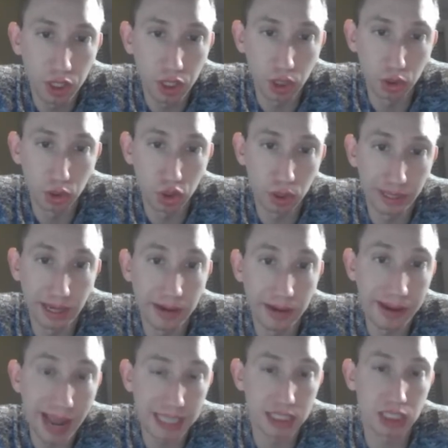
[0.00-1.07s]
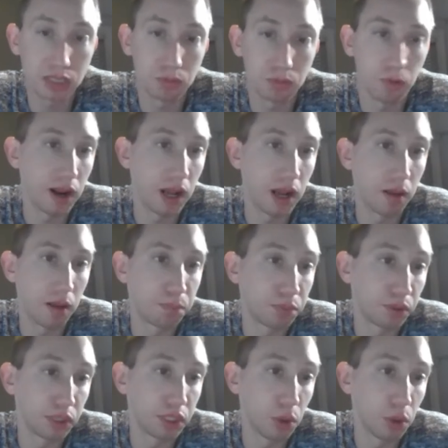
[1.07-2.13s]
so like a nice,
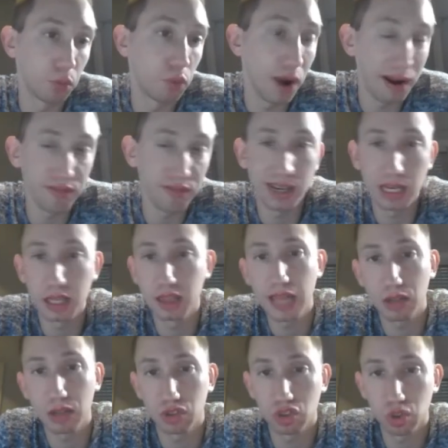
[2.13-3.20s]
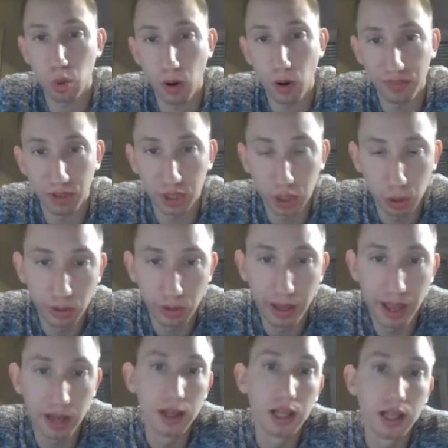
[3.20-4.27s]
renovated 1,000 square foot
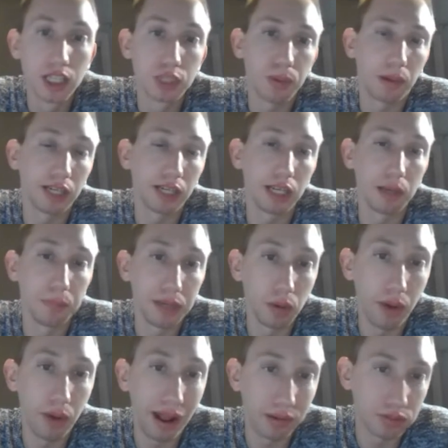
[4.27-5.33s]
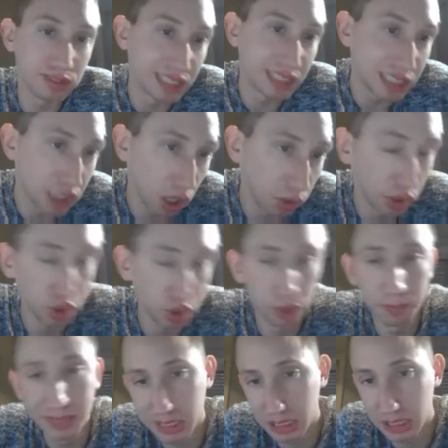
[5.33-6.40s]
unit, probably going to be around 600 to
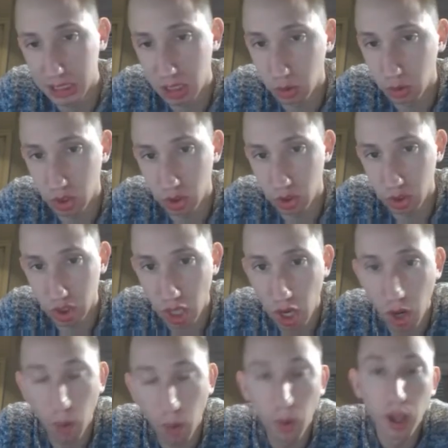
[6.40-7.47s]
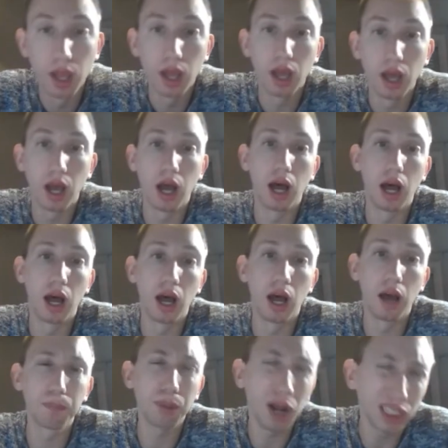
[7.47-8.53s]
mid 600s or so.
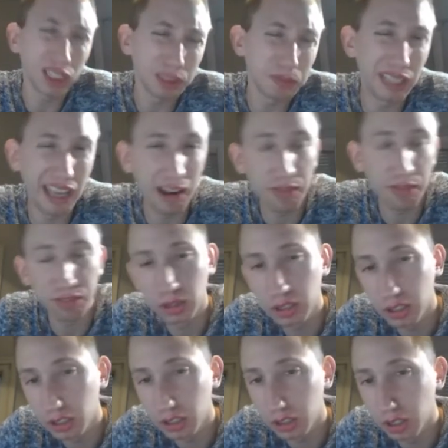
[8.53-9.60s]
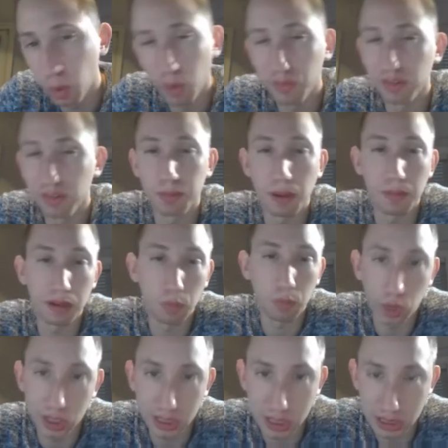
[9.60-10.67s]
Possible to get it for a little lower if it's maybe in
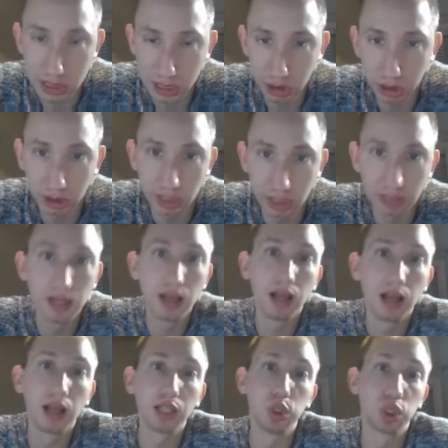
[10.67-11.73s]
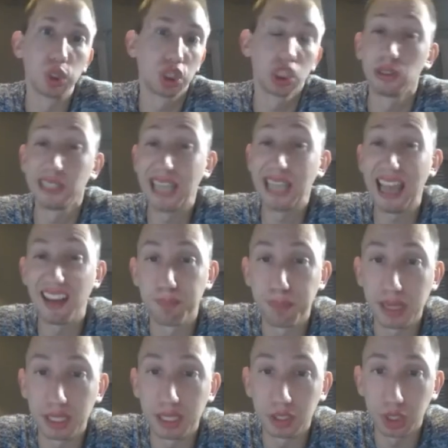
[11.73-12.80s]
worse condition. You certainly have
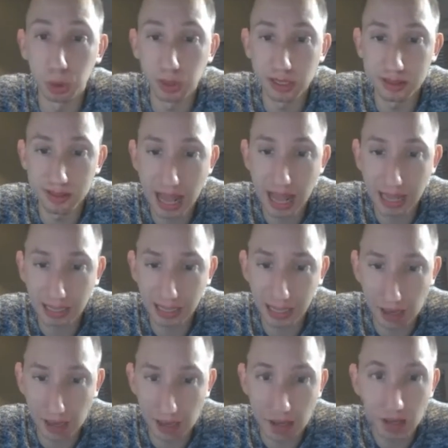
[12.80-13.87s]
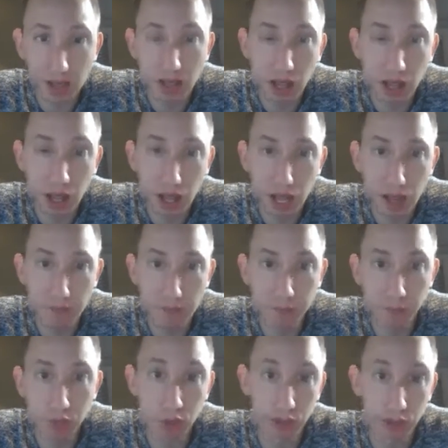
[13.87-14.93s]
bigger units that can,
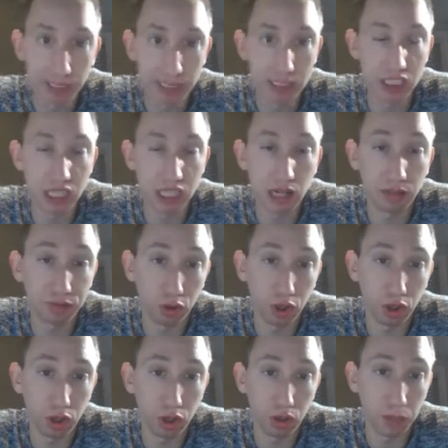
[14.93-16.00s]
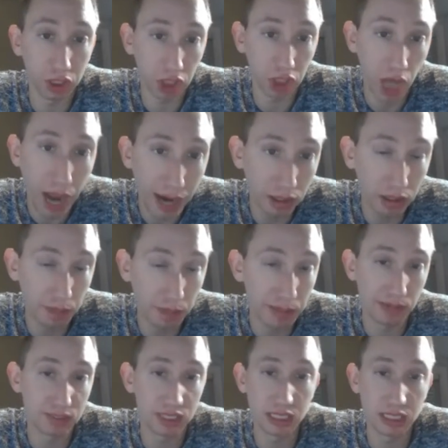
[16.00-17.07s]
that can sell for much higher. I mean,
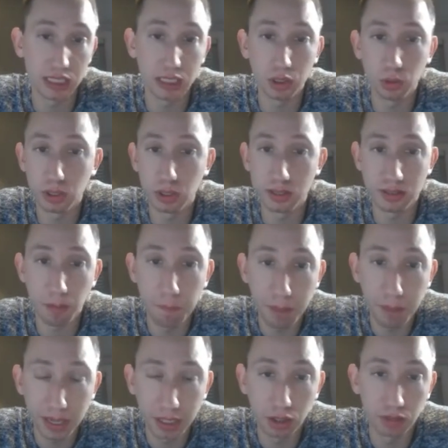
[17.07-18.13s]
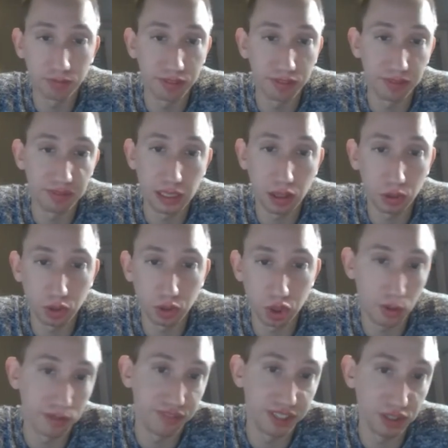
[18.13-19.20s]
I've seen units that are bigger, 1,500
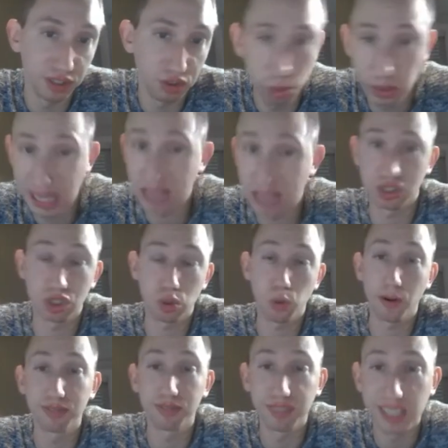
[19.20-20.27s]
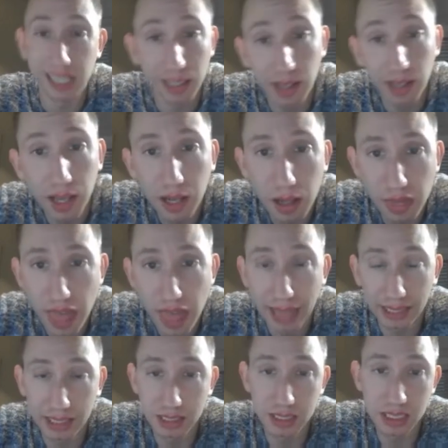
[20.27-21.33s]
square feet to 2,000 square feet,
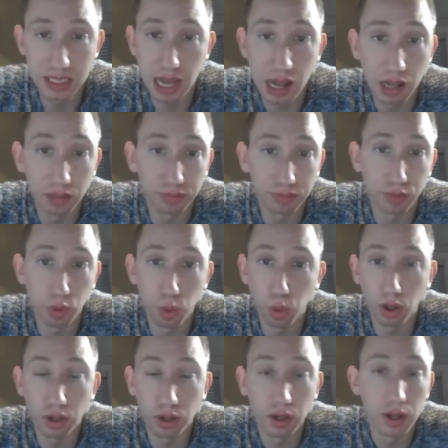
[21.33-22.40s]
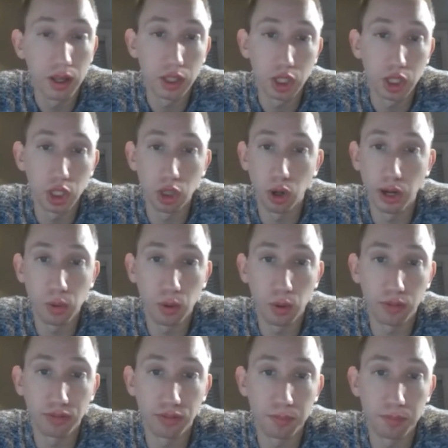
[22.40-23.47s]
that can sell for,
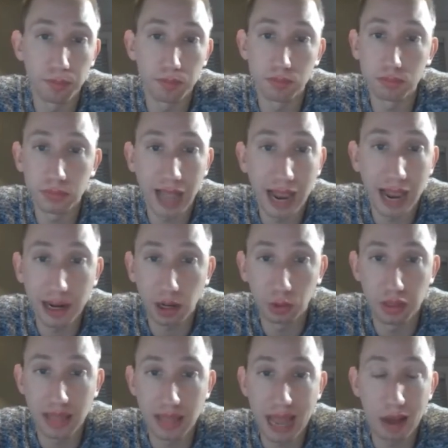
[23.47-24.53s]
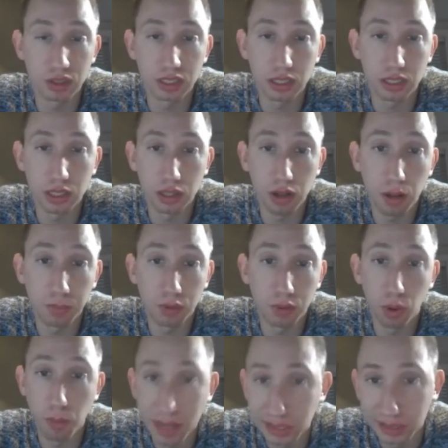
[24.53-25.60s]
anywhere from 900,000 and up to
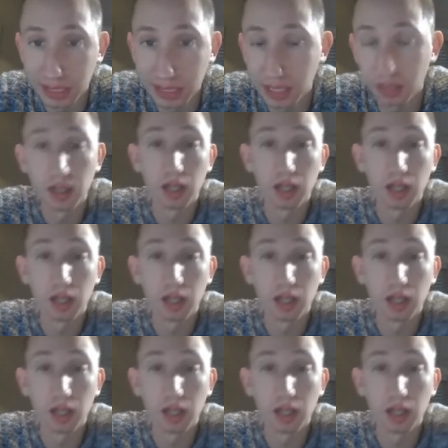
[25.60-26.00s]
$1 million.